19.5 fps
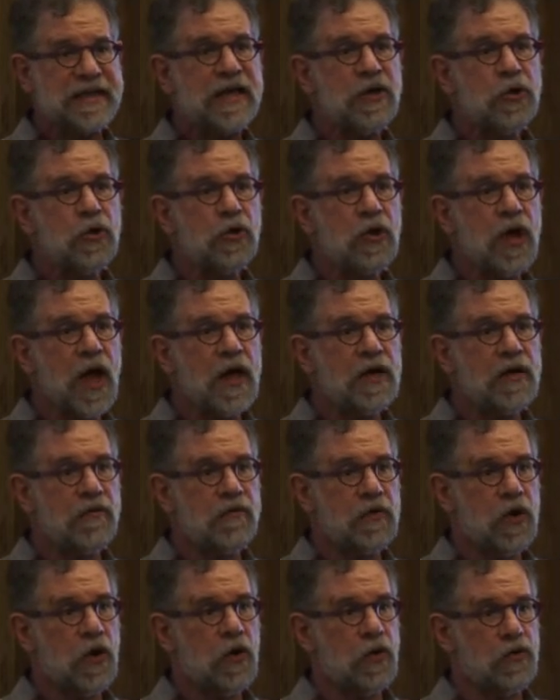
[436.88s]
single line
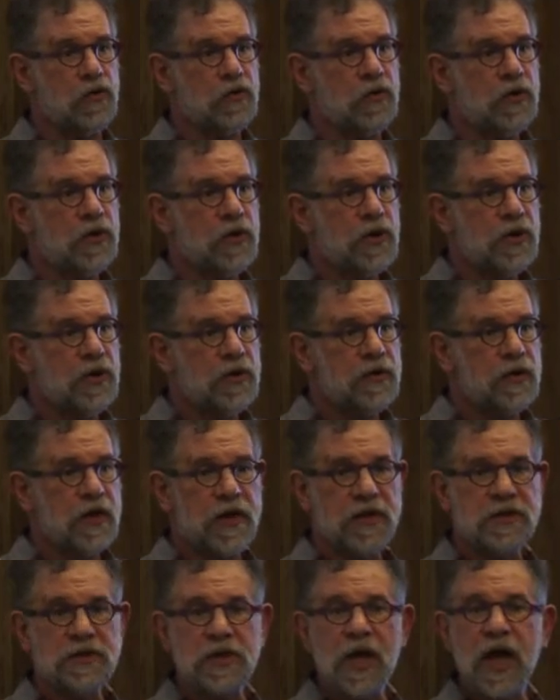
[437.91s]
of code
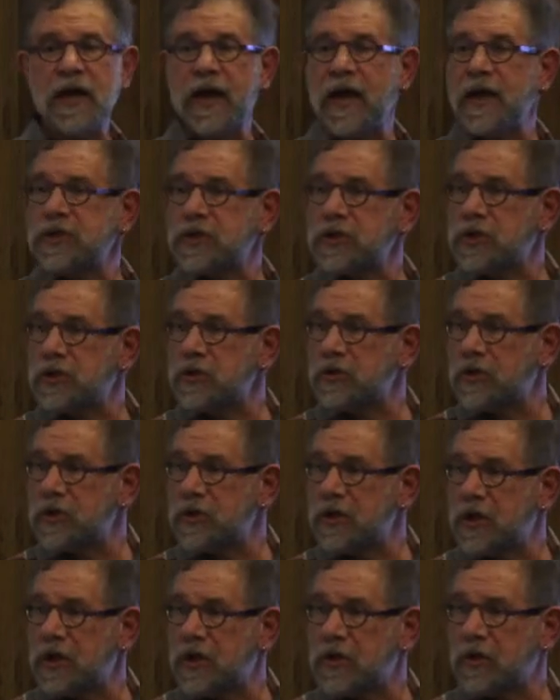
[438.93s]
that is not
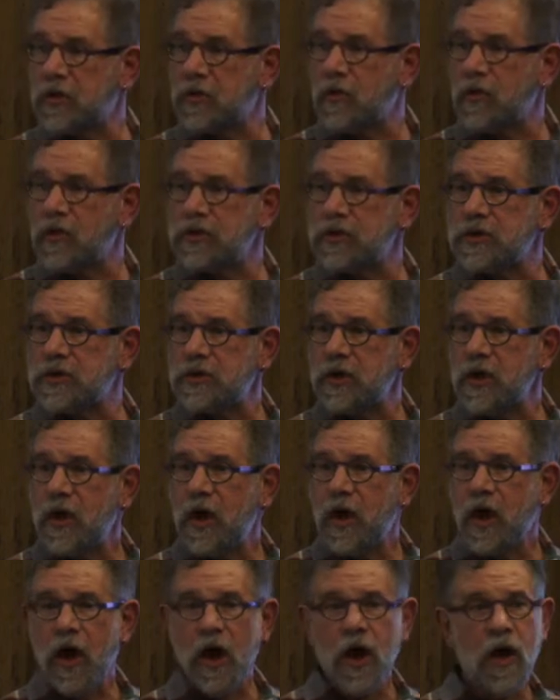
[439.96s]
executed in the course
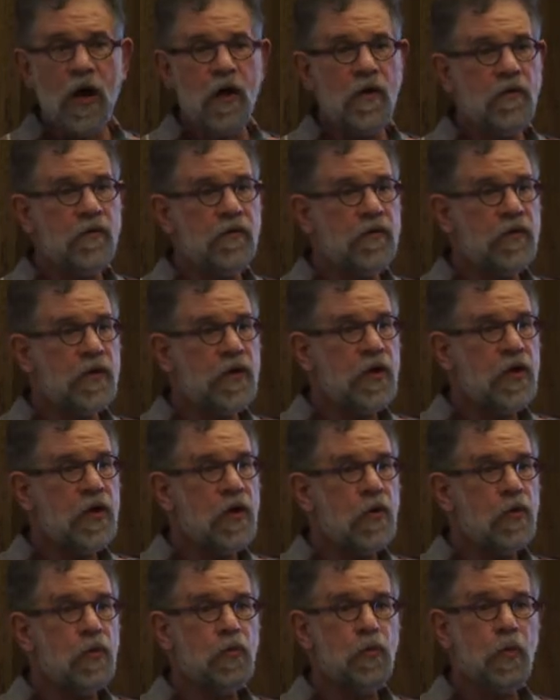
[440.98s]
of
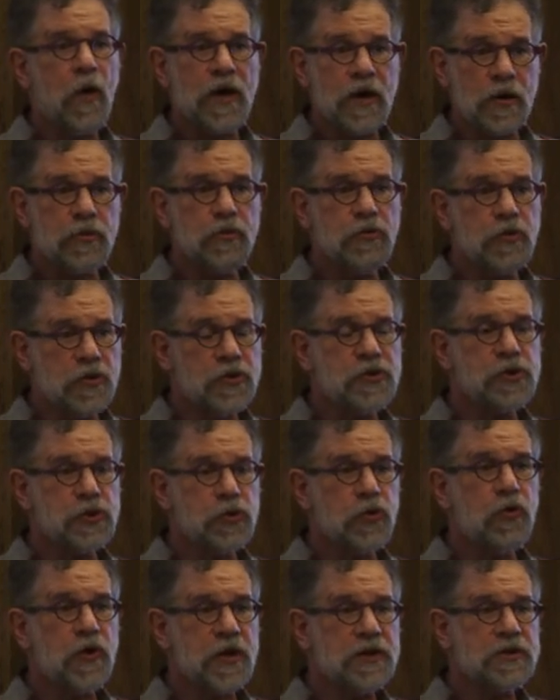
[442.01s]
running through the
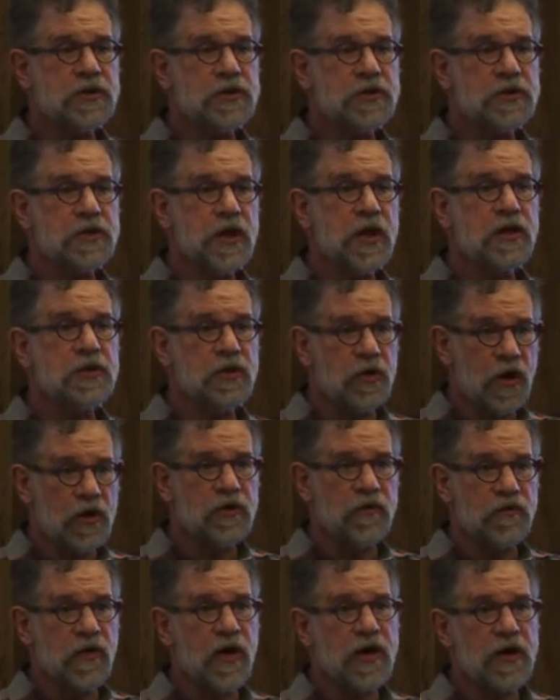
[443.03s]
stories that are
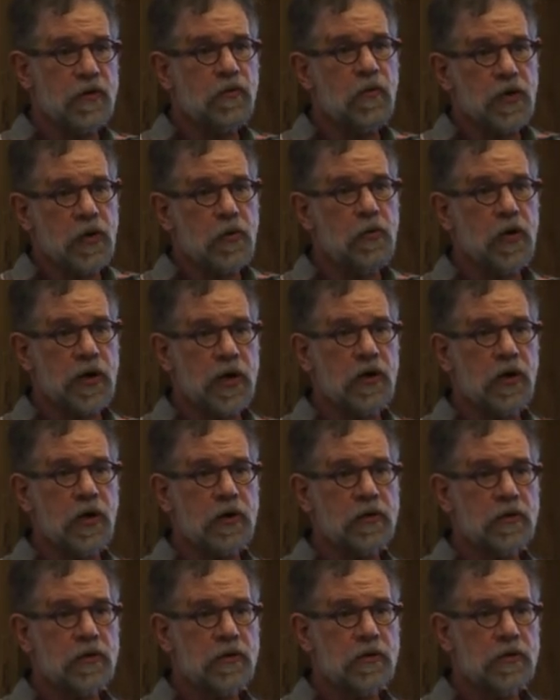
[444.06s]
defining what you're working
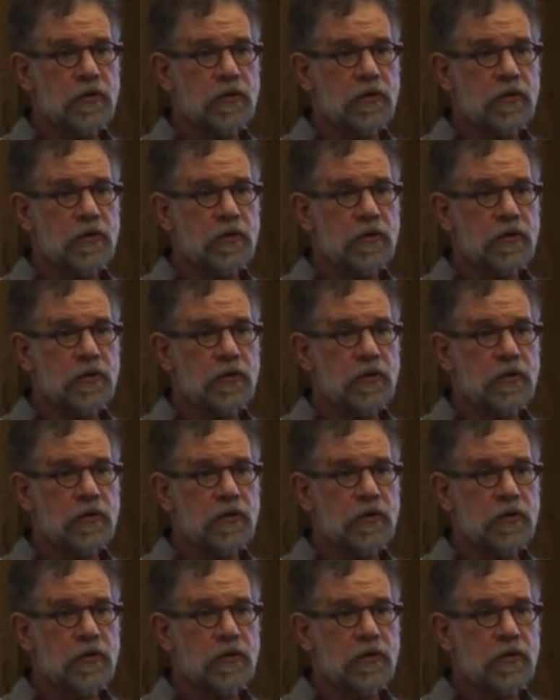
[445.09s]
on.